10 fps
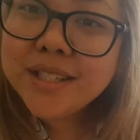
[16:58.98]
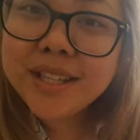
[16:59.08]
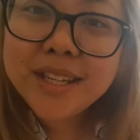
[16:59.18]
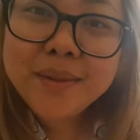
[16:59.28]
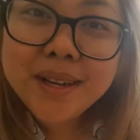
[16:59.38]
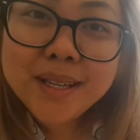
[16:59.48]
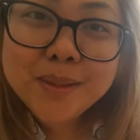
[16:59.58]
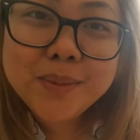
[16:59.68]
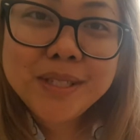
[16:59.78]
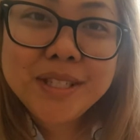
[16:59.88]
So anyways,
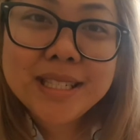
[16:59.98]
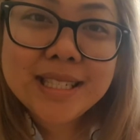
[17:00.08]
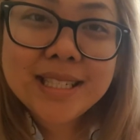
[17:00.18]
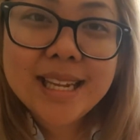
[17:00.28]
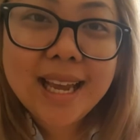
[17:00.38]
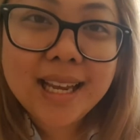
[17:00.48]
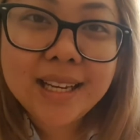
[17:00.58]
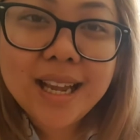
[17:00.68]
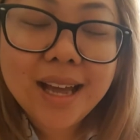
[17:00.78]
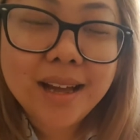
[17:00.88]
we just
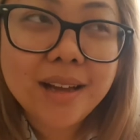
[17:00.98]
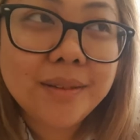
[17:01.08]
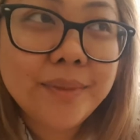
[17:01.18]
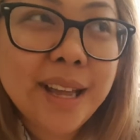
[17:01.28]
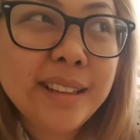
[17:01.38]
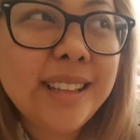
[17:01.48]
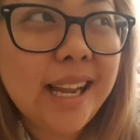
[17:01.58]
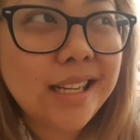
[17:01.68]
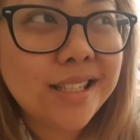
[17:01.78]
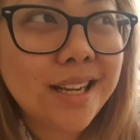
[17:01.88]
had um, our
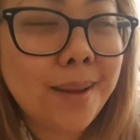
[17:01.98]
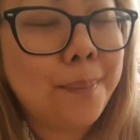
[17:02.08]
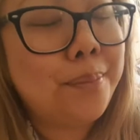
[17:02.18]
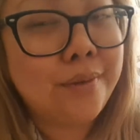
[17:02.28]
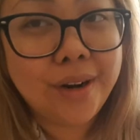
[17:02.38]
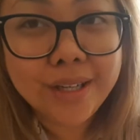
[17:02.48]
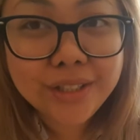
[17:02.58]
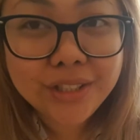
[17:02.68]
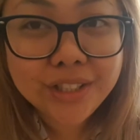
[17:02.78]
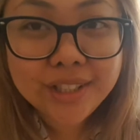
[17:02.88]
late
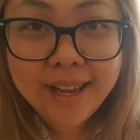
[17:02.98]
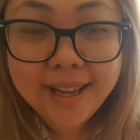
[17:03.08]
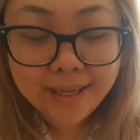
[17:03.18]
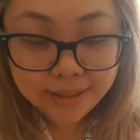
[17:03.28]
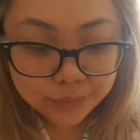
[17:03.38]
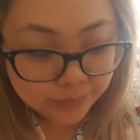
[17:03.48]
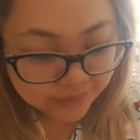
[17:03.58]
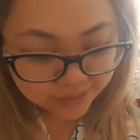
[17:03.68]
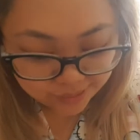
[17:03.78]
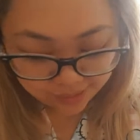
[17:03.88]
brunch and we
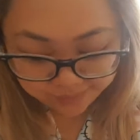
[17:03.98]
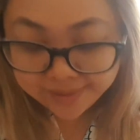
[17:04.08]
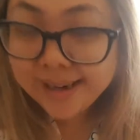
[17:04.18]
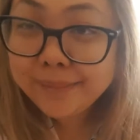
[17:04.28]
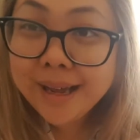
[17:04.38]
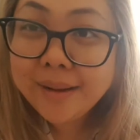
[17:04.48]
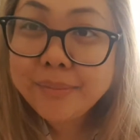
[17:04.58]
just opened up our